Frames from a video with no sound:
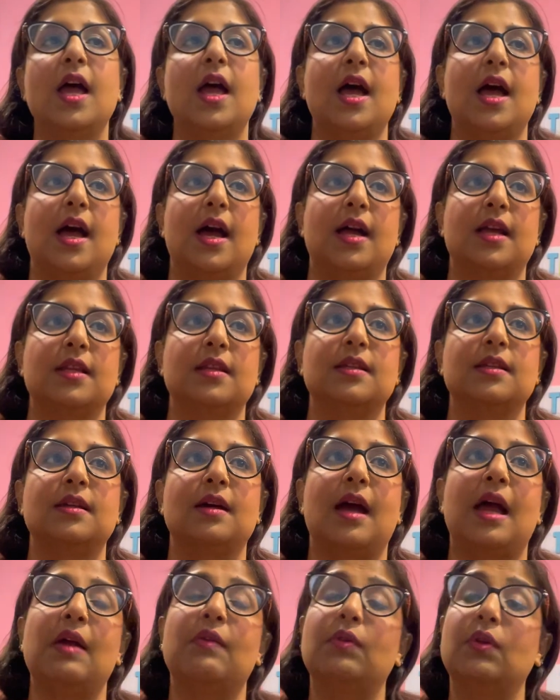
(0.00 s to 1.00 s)
And
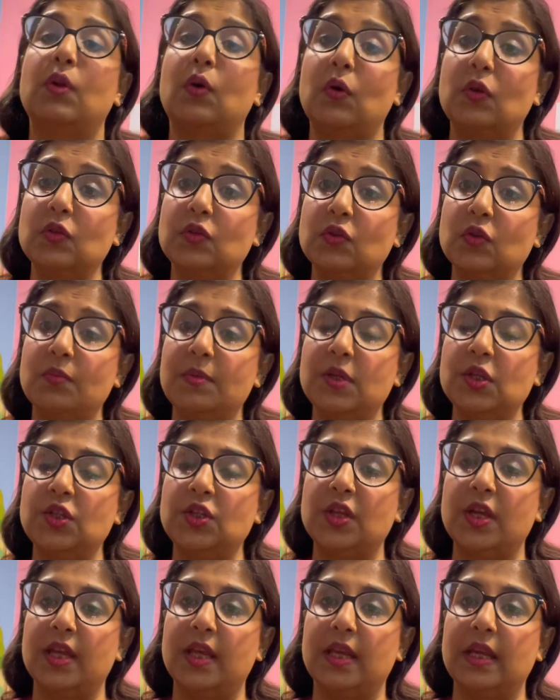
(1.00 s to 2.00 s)
I will also be
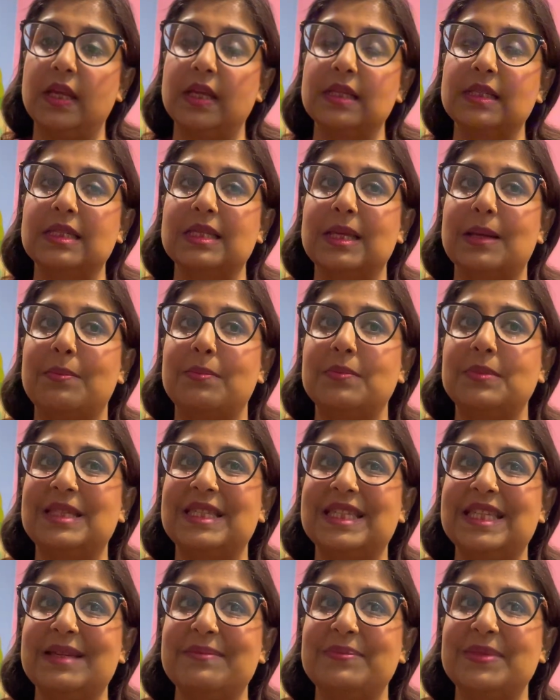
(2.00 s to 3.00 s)
sharing some
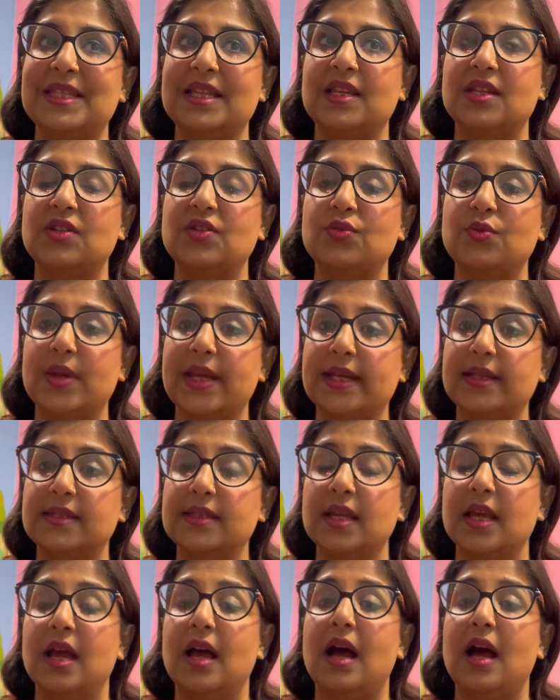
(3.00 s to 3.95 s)
tips and tricks